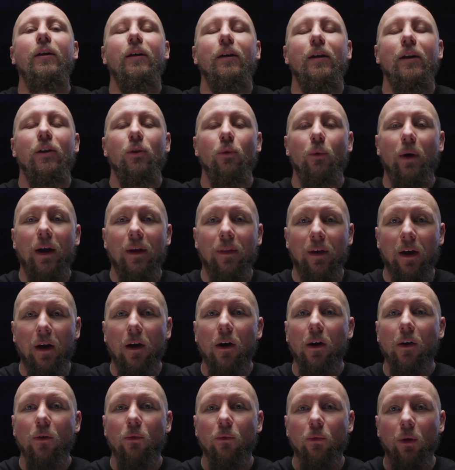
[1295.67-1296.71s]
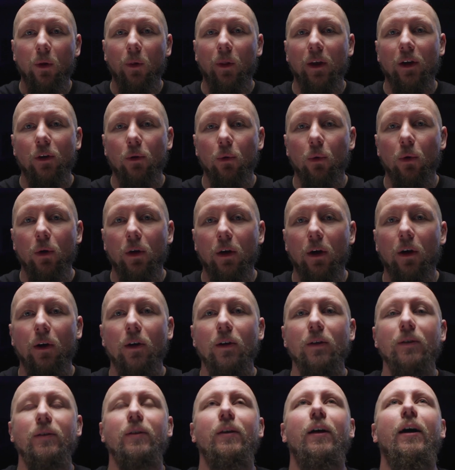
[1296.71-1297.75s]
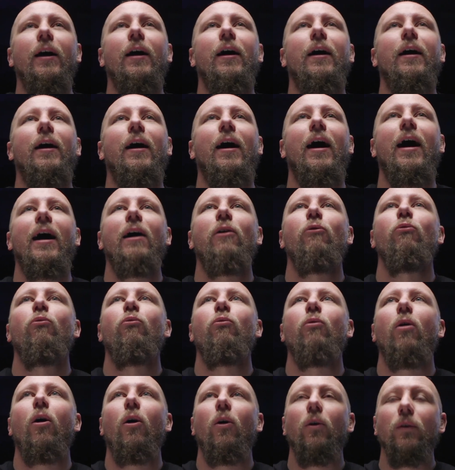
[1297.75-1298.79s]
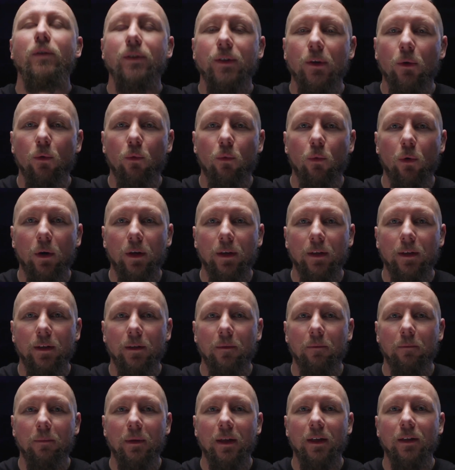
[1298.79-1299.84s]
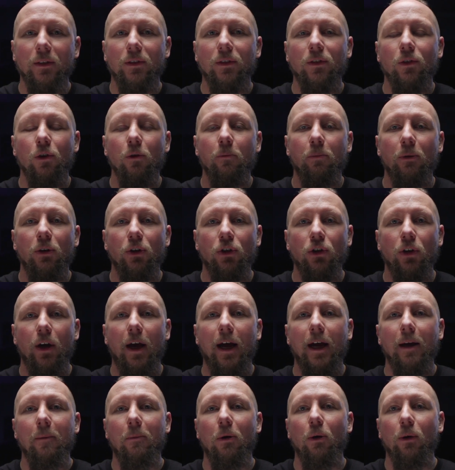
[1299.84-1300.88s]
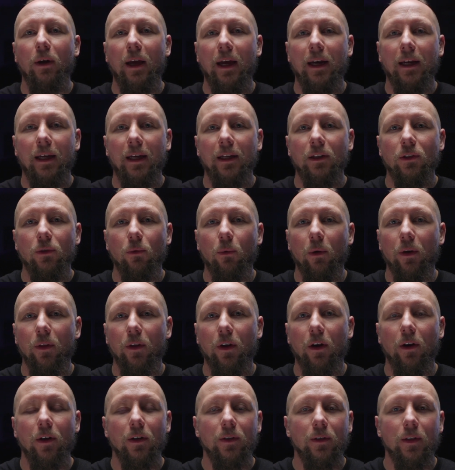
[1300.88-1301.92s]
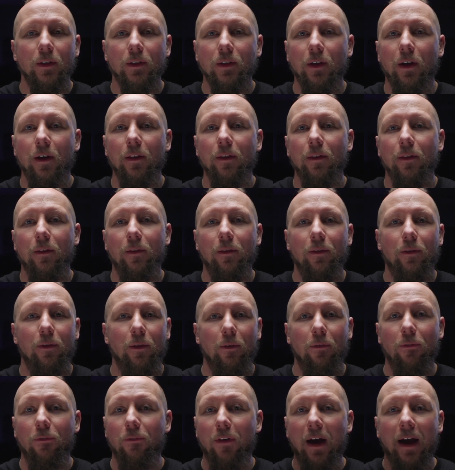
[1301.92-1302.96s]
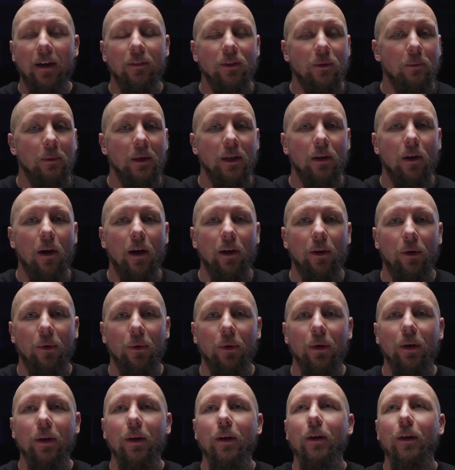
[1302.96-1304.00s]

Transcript: Either way, they are really cool cars. I also wouldn't be super shy about getting into one of the cars that's got the 5-speed auto.